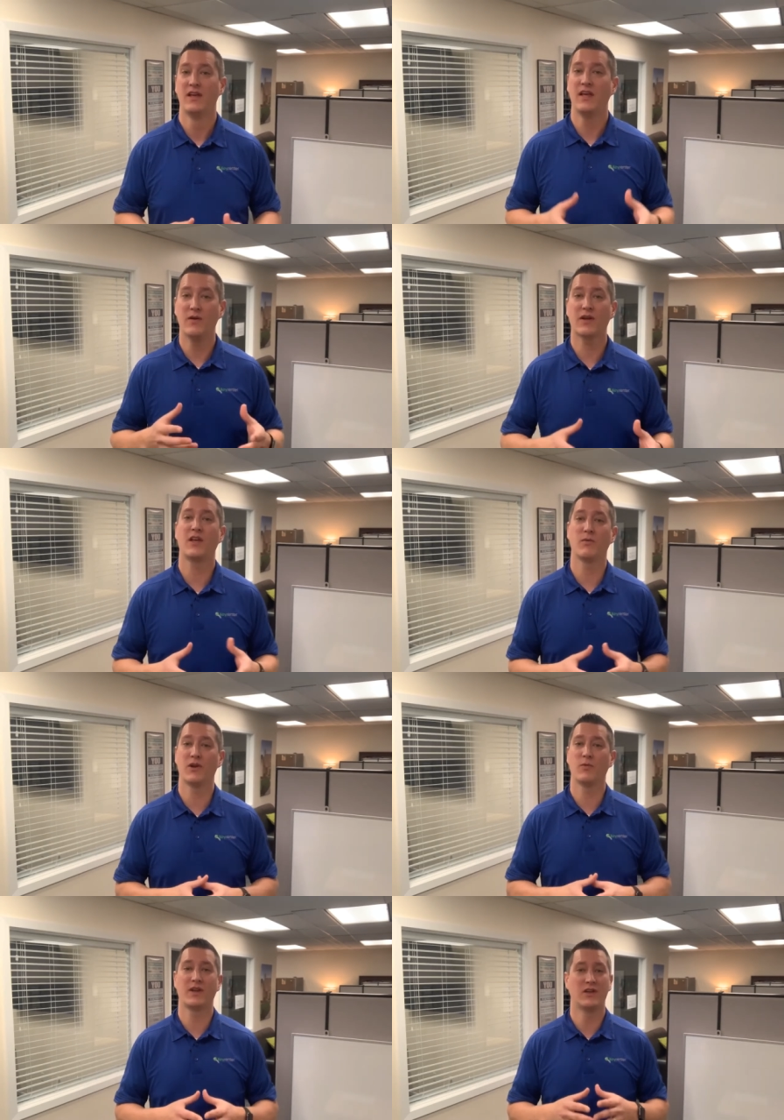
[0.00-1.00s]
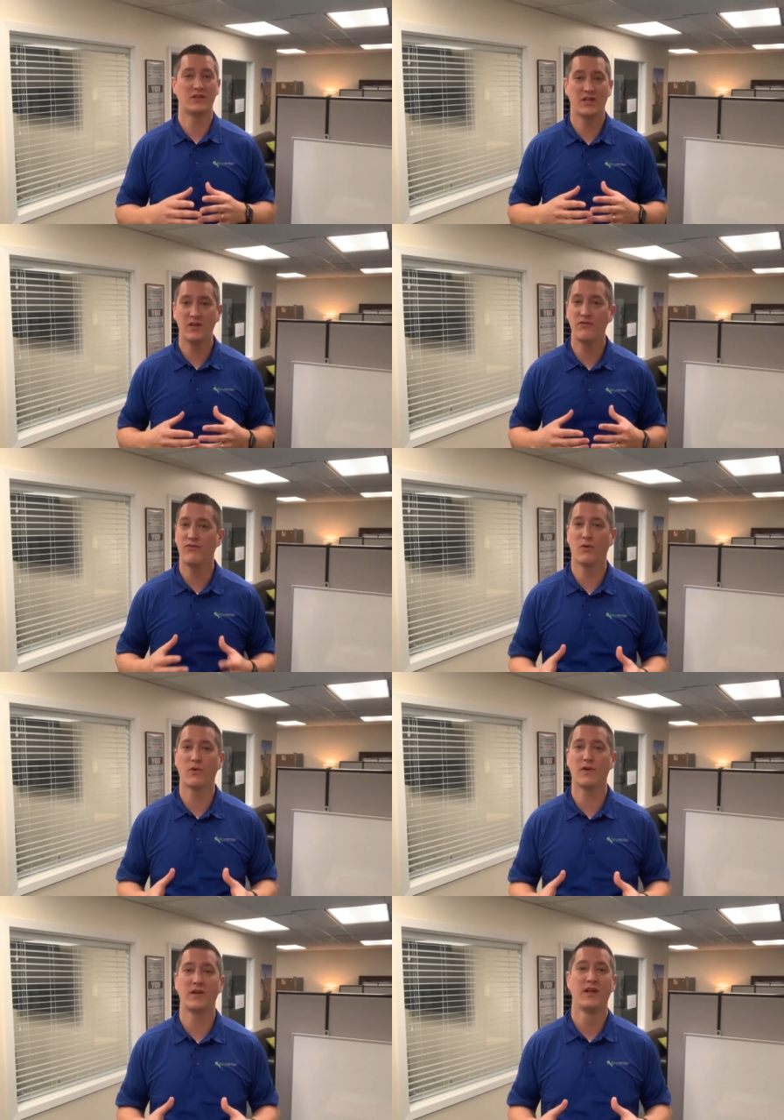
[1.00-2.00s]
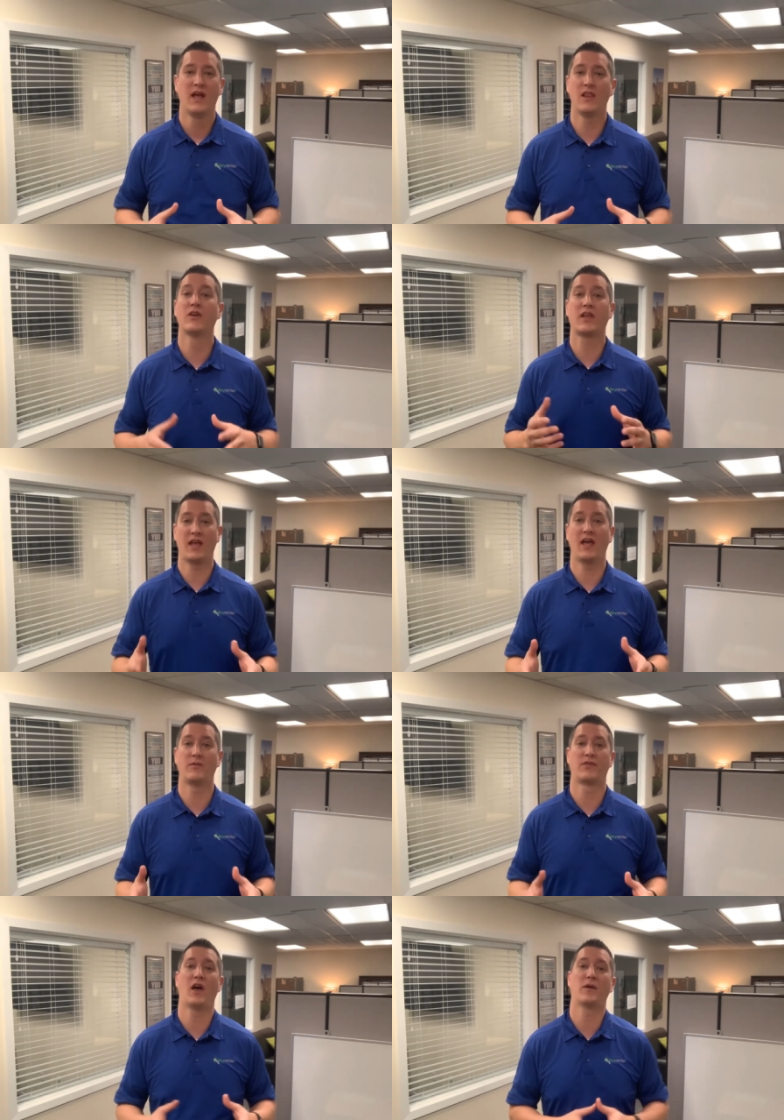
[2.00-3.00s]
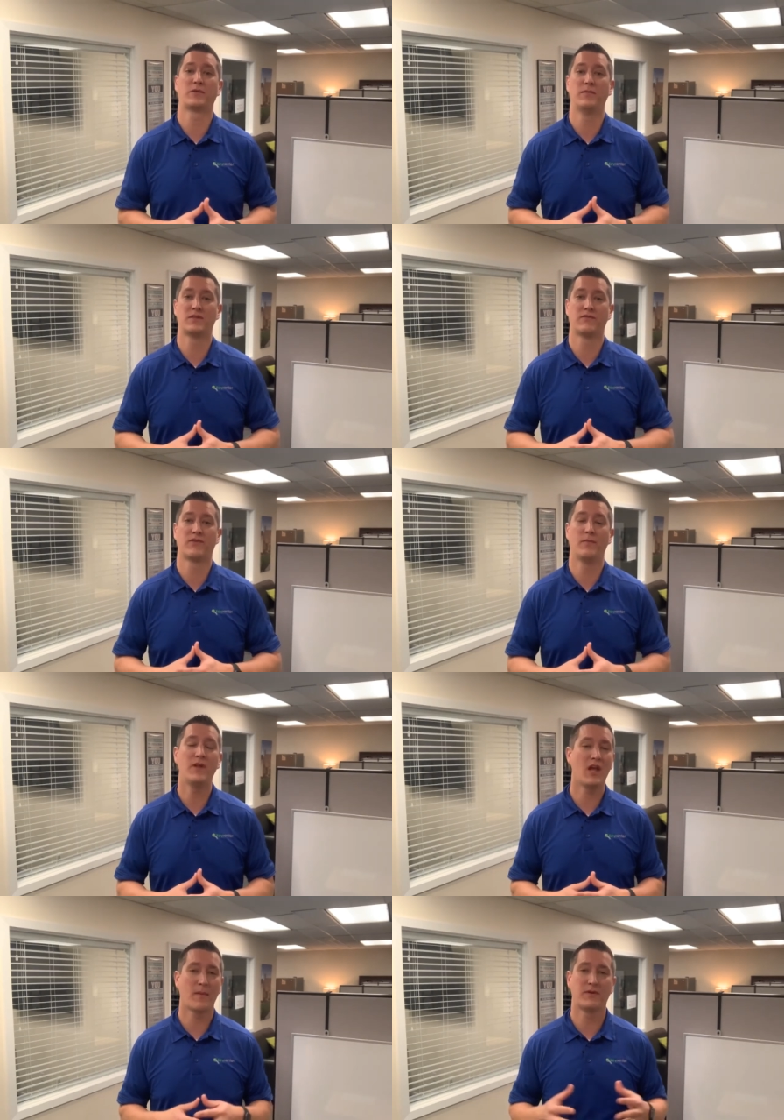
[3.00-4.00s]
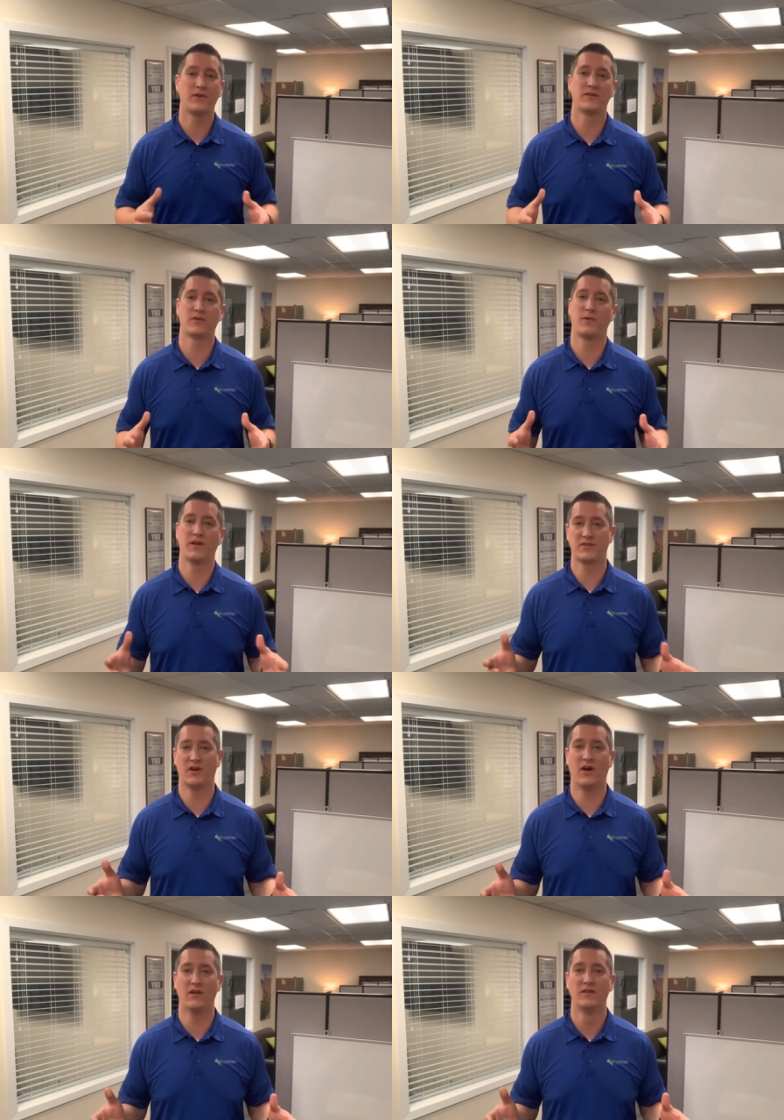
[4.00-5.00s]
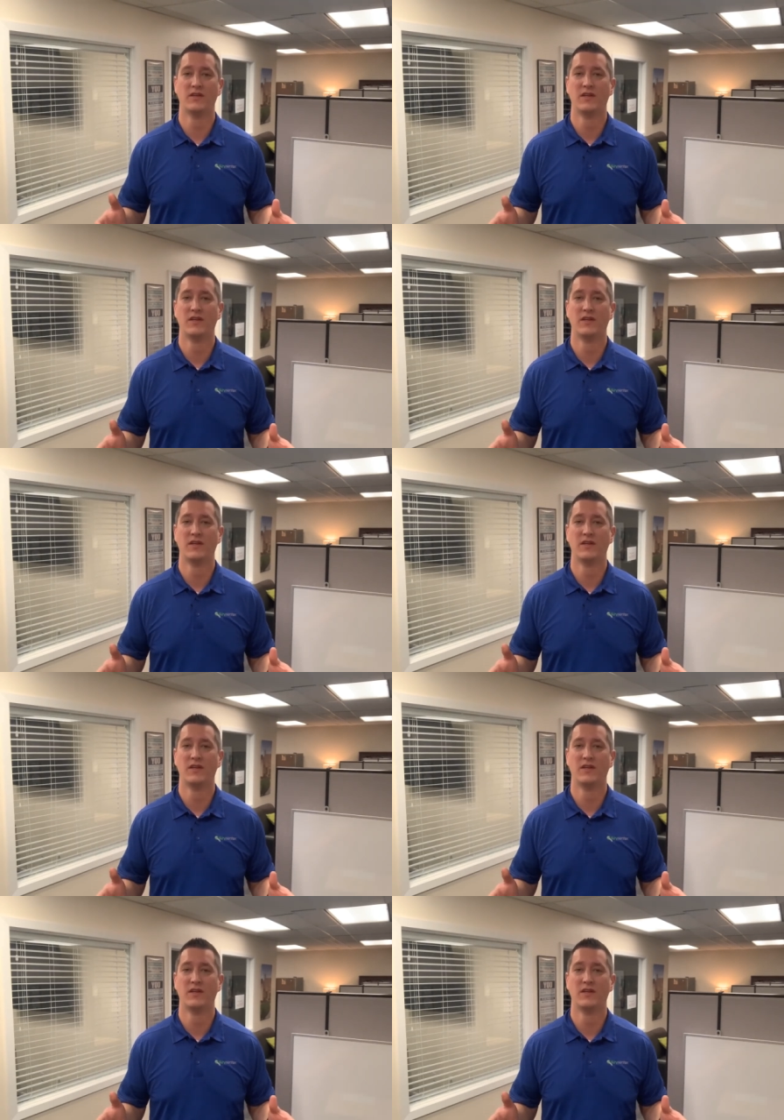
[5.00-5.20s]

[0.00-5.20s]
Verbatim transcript: Here at KeyRenter, we continue forward and look ahead with optimism for the many opportunities that await us all.